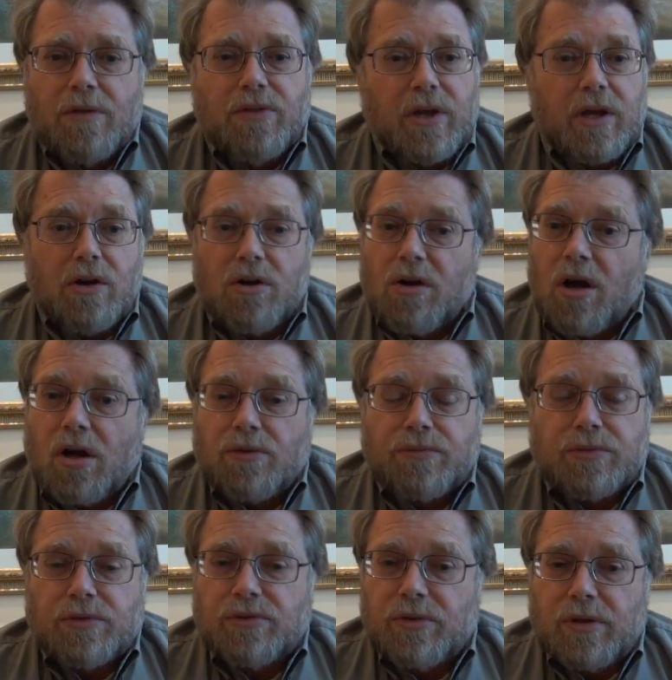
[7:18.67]
they are all
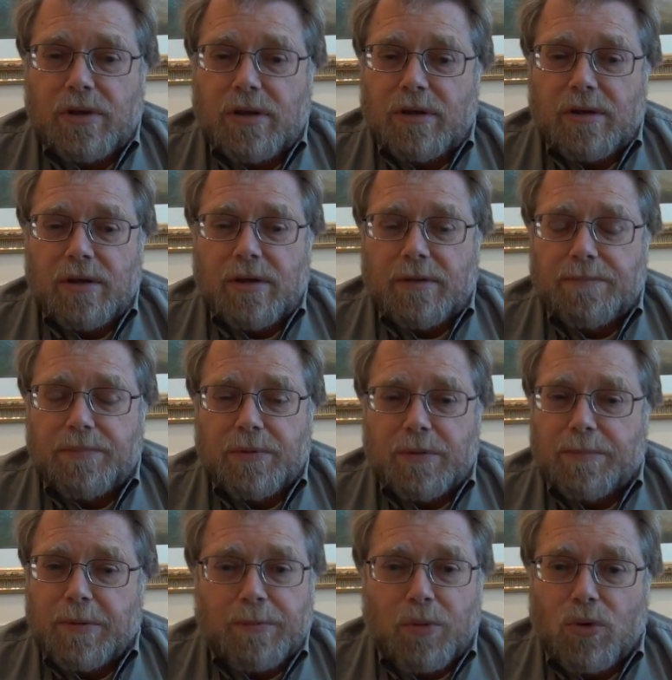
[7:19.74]

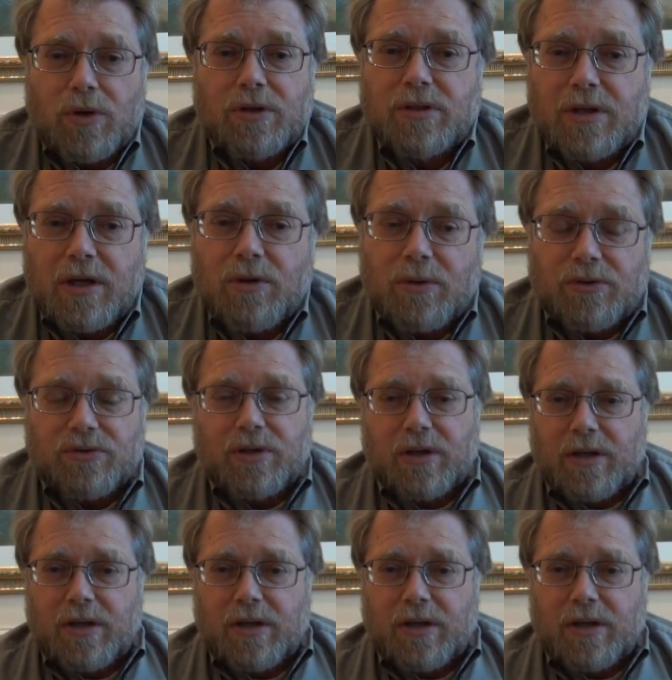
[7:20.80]
purported terrorists.